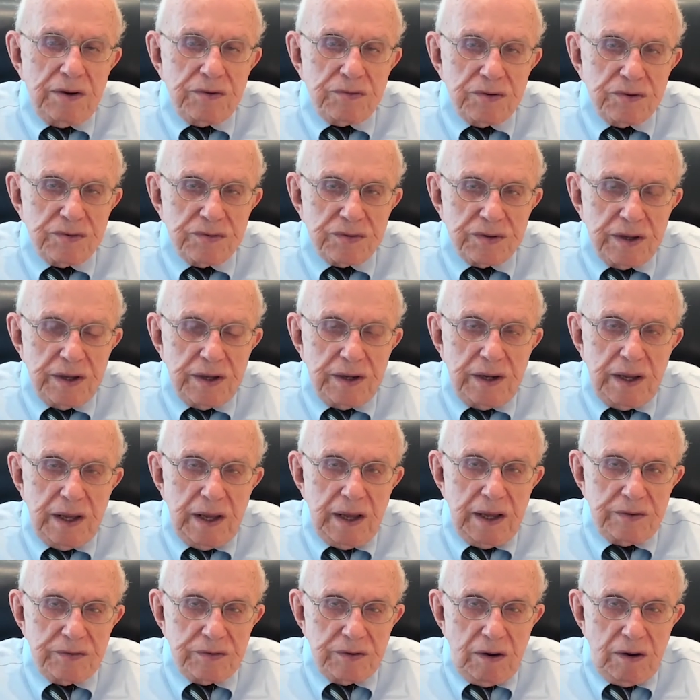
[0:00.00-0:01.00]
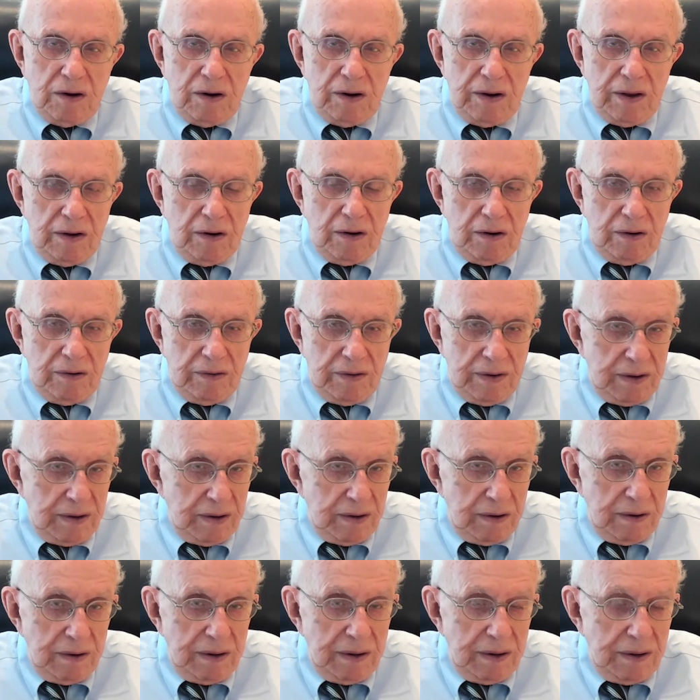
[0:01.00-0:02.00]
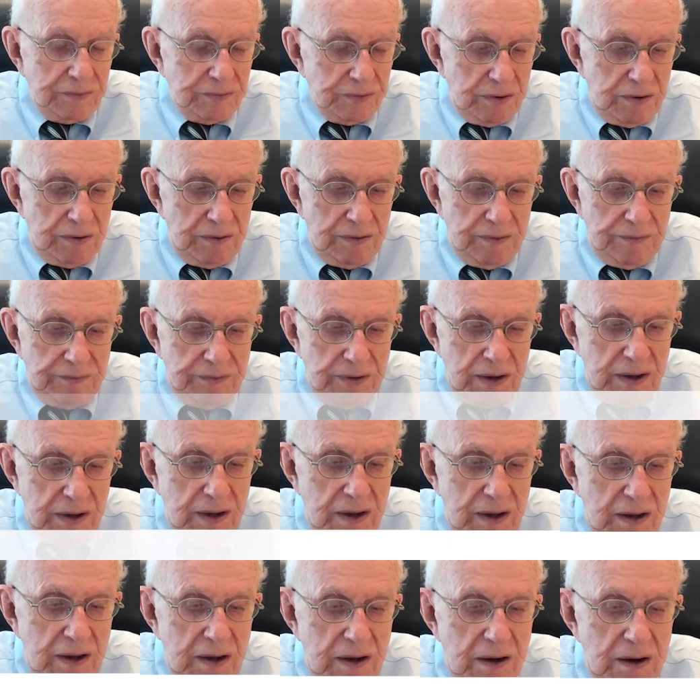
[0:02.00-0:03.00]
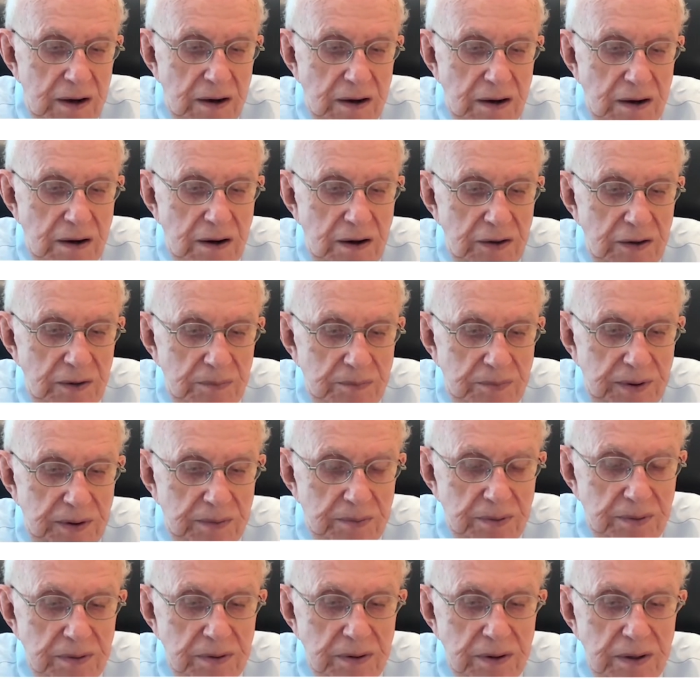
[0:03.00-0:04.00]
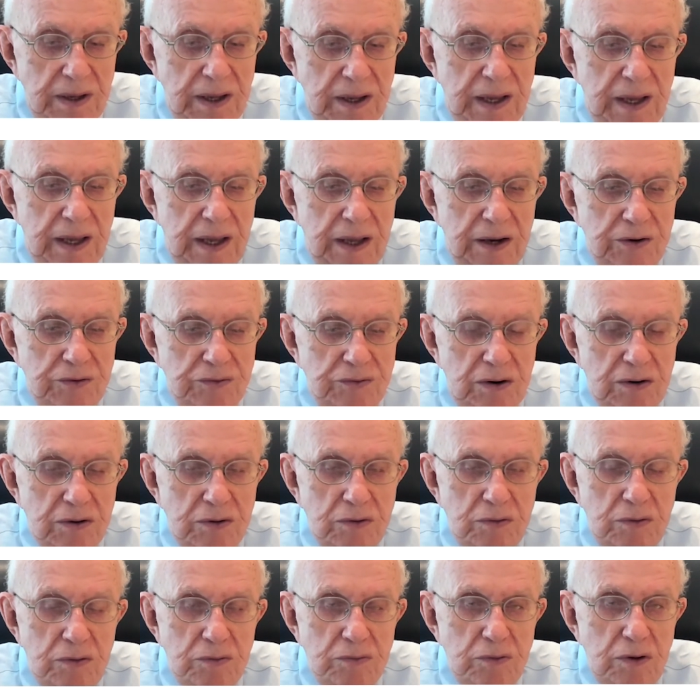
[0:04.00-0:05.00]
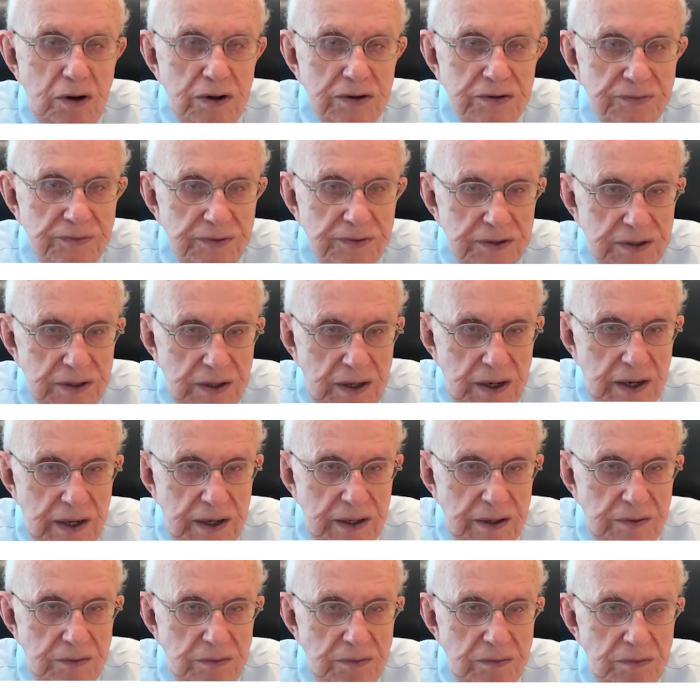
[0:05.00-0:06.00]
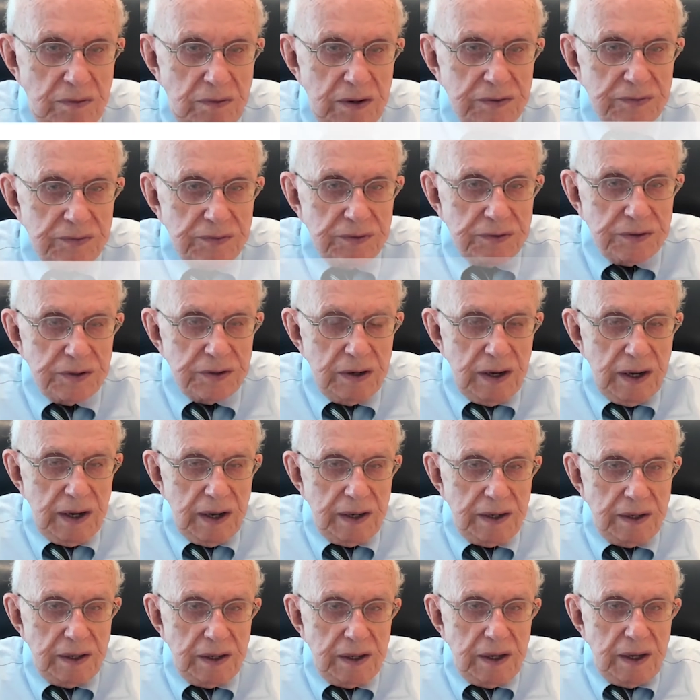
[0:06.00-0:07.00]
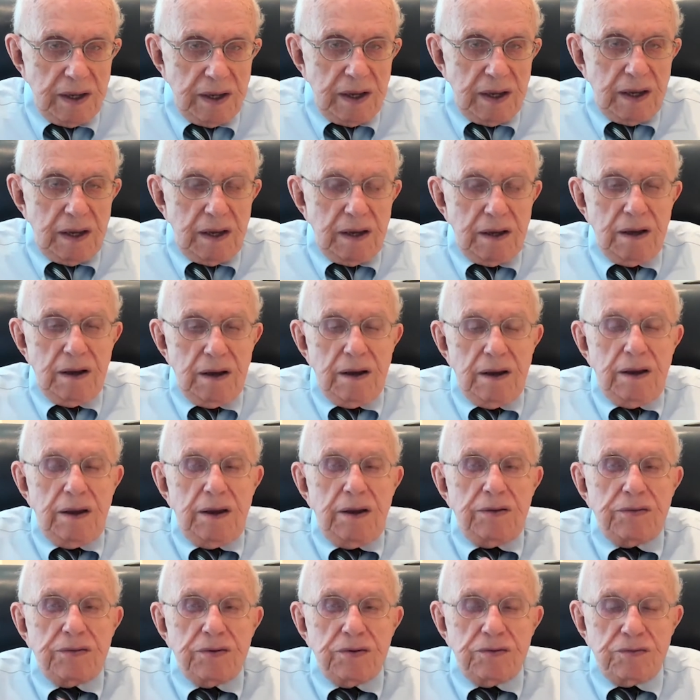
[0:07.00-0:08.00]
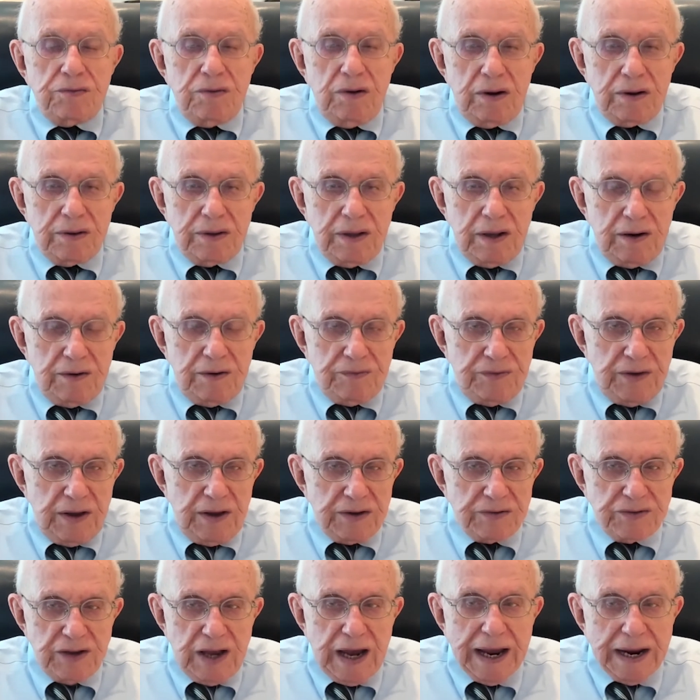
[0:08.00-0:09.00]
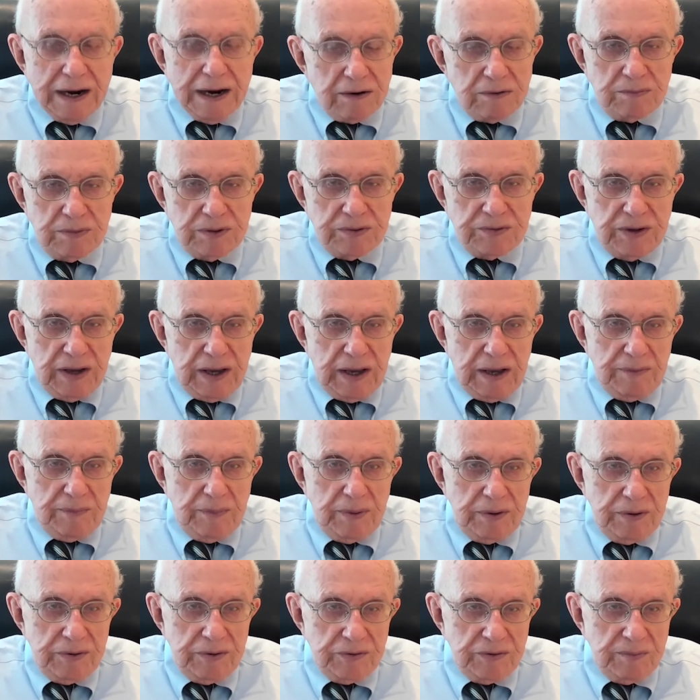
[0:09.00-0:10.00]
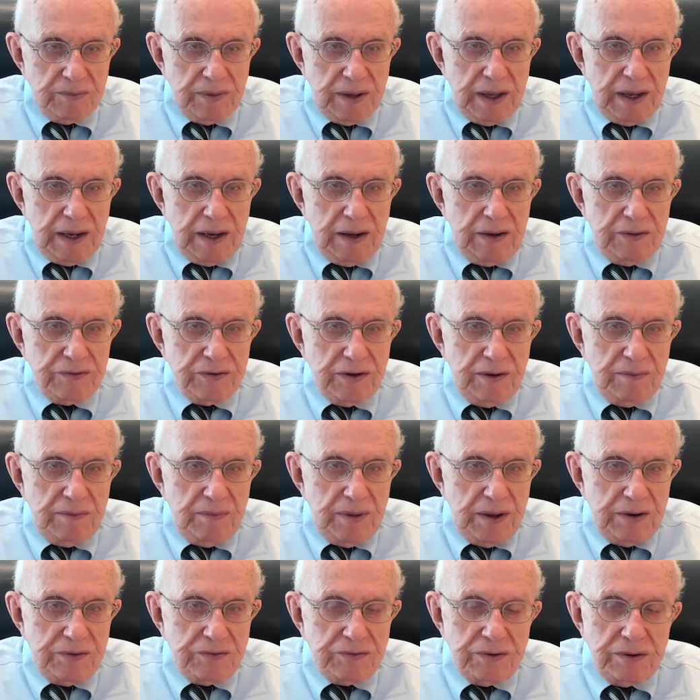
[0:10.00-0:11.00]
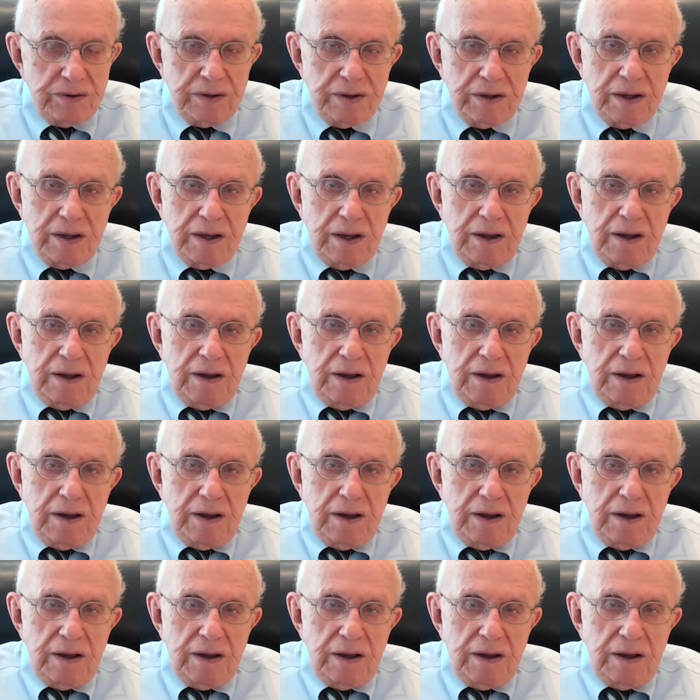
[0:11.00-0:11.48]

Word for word: interested, as are other people, in a drug called Rusfertide. Rusfertide is a drug that affects iron metabolism. And as I mentioned